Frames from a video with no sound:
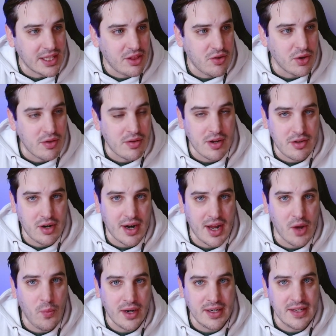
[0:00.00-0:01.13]
So it used to start at
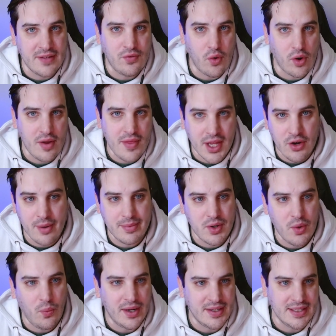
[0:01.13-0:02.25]
1d4 and then go up to
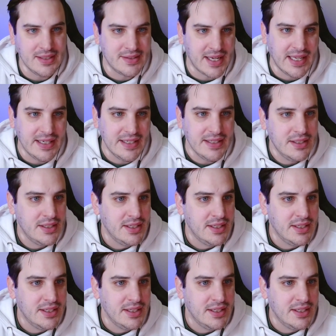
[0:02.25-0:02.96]
1d10.